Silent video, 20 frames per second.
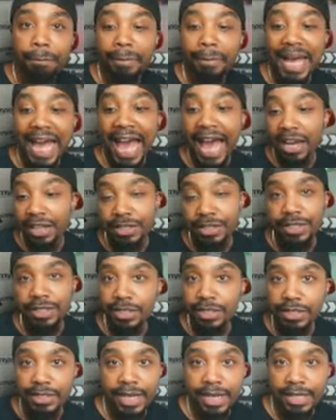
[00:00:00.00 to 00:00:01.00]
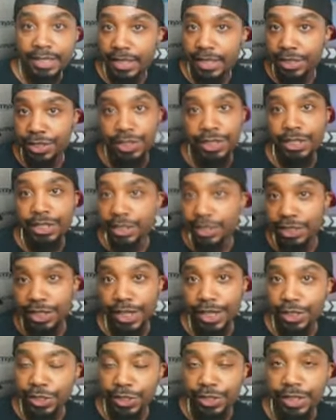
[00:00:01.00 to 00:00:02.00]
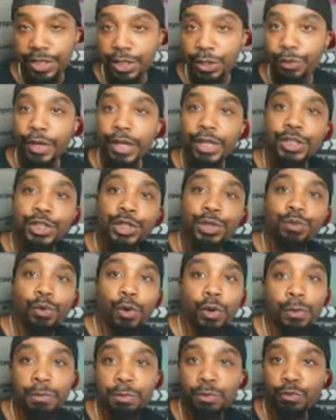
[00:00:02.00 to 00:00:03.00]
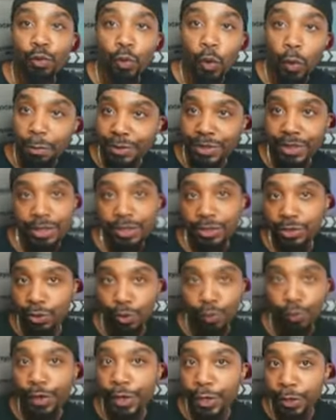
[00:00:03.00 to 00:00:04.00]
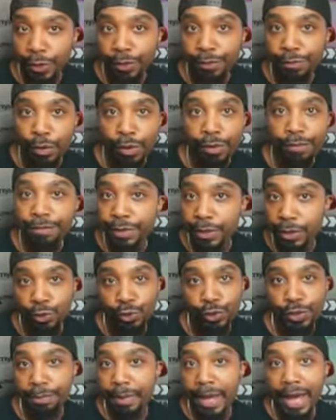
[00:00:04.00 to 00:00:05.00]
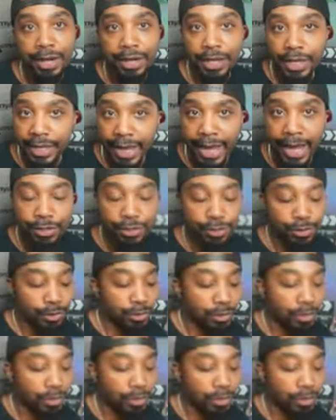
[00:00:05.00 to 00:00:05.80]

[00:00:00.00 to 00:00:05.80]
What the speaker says: Allison decides that she needs to change the scenery, and she ropes in Sir Rickard for a field trip out of the castle.